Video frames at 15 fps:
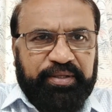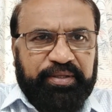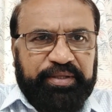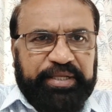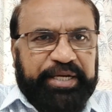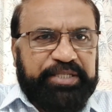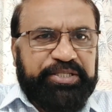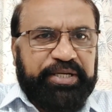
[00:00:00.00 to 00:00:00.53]

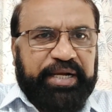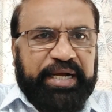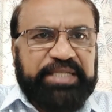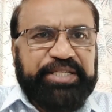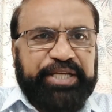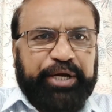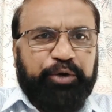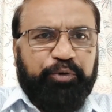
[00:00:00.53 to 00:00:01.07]
there is a
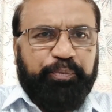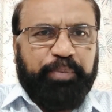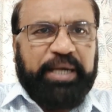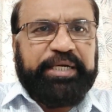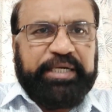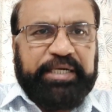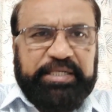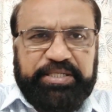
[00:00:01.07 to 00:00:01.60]
cascade of
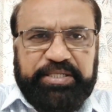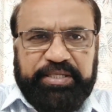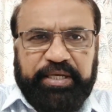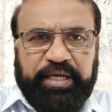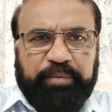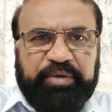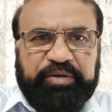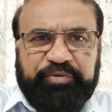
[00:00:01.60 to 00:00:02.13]
particles
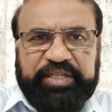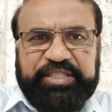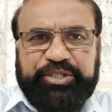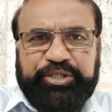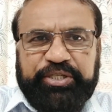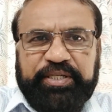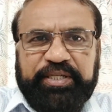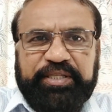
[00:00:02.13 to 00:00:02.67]
among
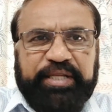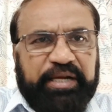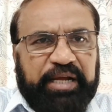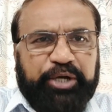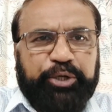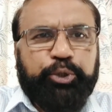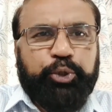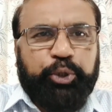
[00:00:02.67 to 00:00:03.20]
which there
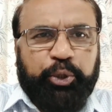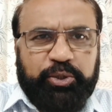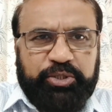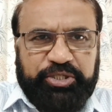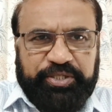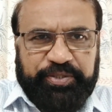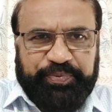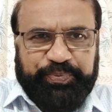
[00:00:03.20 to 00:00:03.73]
are
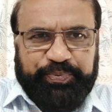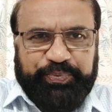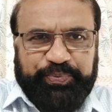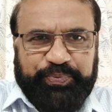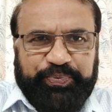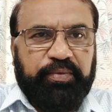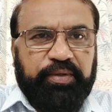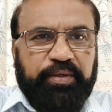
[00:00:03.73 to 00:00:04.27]
neutrinos.
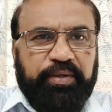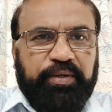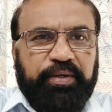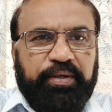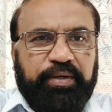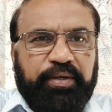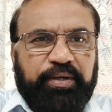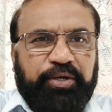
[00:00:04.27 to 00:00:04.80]

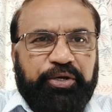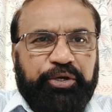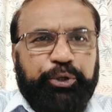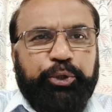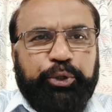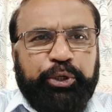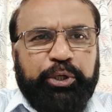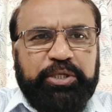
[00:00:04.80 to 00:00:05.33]

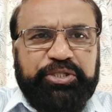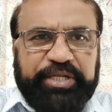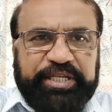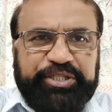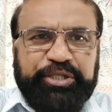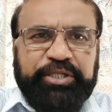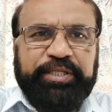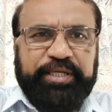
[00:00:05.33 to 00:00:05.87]
Neutrinos
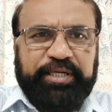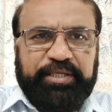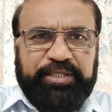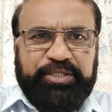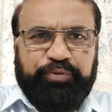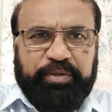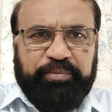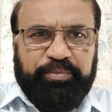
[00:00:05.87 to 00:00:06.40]
reaching the
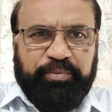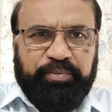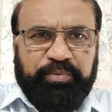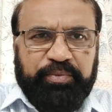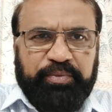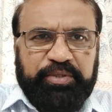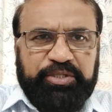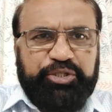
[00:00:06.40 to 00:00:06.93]
Earth from
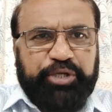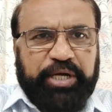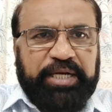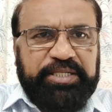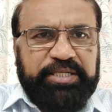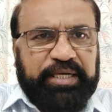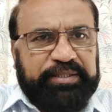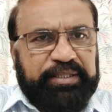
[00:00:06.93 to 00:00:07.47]

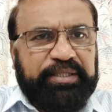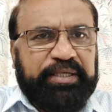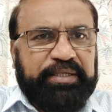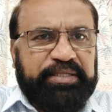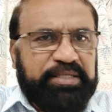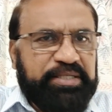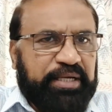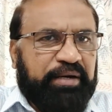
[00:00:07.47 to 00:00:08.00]
stars other than
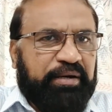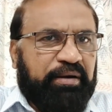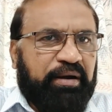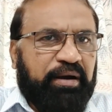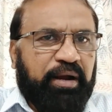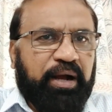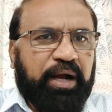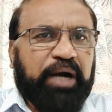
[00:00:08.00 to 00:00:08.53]
the
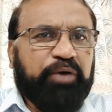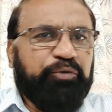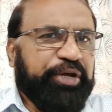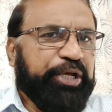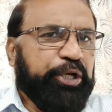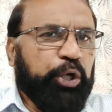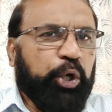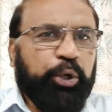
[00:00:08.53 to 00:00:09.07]
Sun have
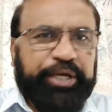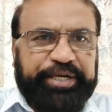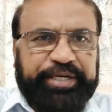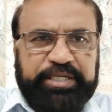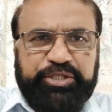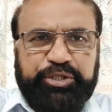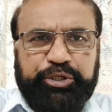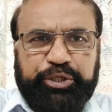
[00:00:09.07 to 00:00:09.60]
very low
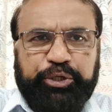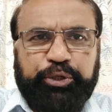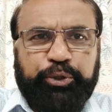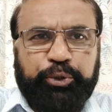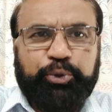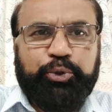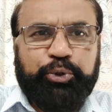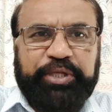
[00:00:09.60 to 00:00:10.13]
intensity
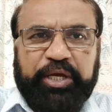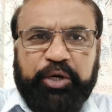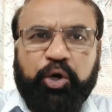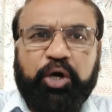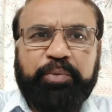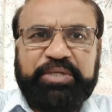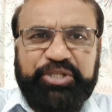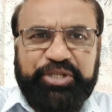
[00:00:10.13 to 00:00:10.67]
due to the
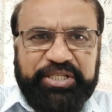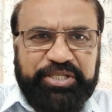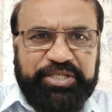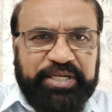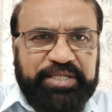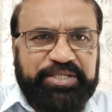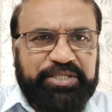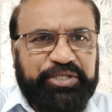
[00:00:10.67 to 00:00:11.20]
enormous
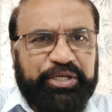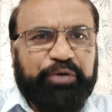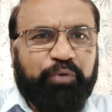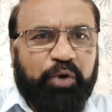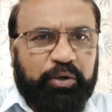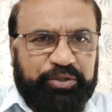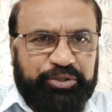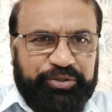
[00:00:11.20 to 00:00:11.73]
distances
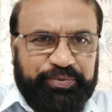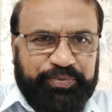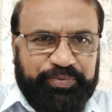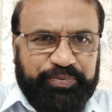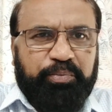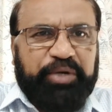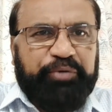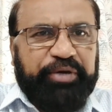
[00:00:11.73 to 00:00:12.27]
involved.
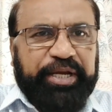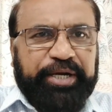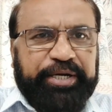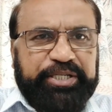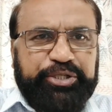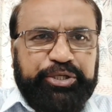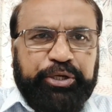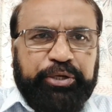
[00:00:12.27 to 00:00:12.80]
But we can
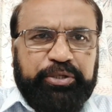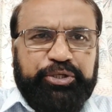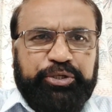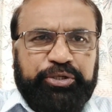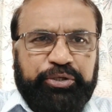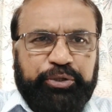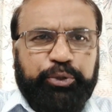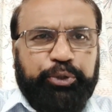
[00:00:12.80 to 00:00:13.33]

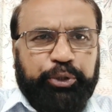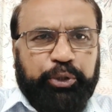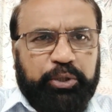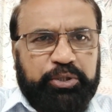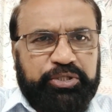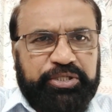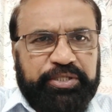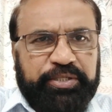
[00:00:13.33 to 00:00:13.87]
distinguish
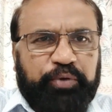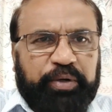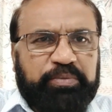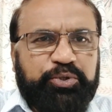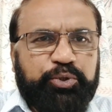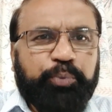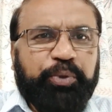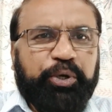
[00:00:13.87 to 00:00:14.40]
neutrinos from
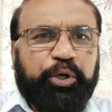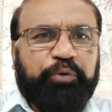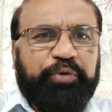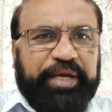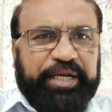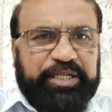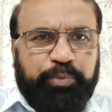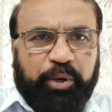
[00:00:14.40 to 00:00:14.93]

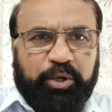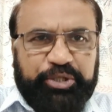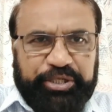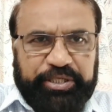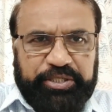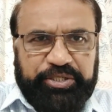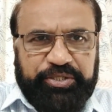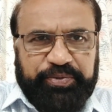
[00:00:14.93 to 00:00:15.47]
supernovae
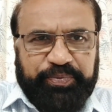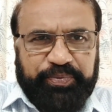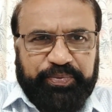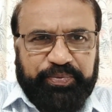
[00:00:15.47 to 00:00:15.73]
explosions.